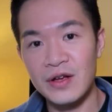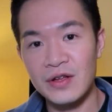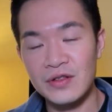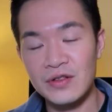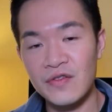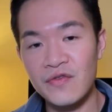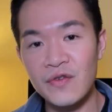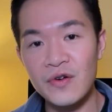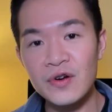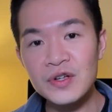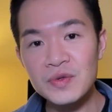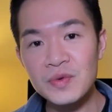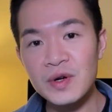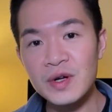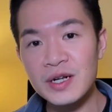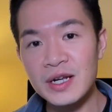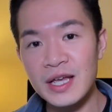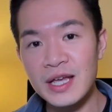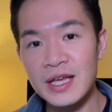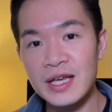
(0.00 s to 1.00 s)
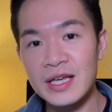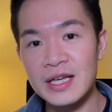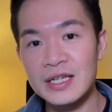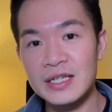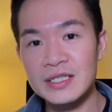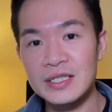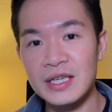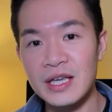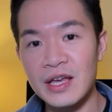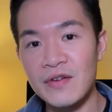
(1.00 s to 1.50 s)
The first one
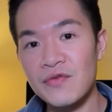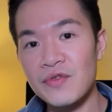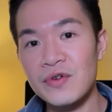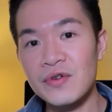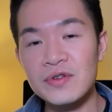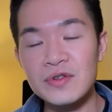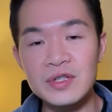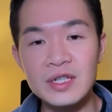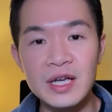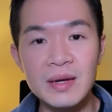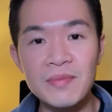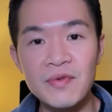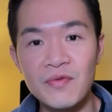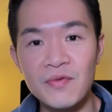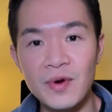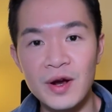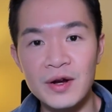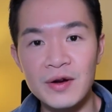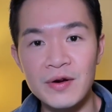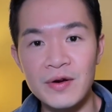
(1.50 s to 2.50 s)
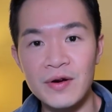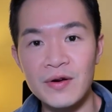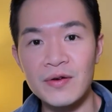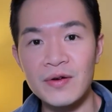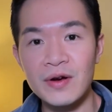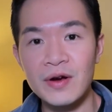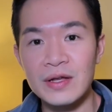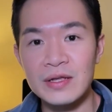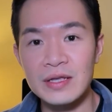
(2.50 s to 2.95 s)
is if you're the type of runner